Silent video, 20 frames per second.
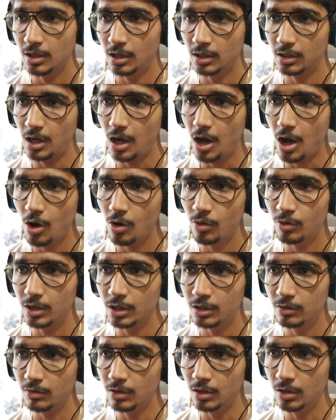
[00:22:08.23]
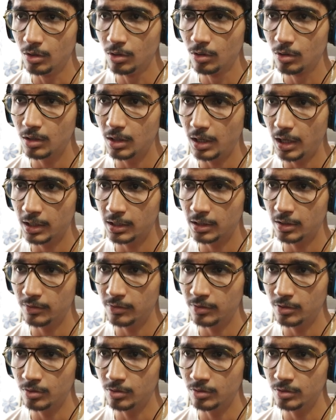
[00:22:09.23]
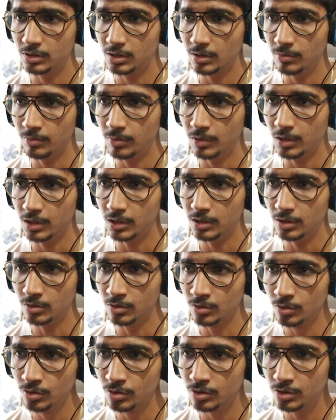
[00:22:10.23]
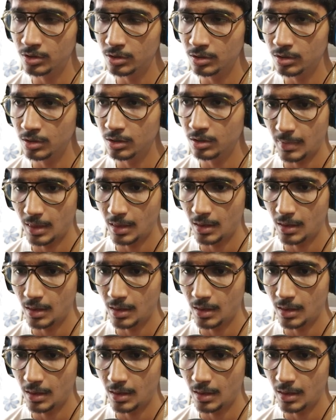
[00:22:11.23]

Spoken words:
that how it will look like if you simply use,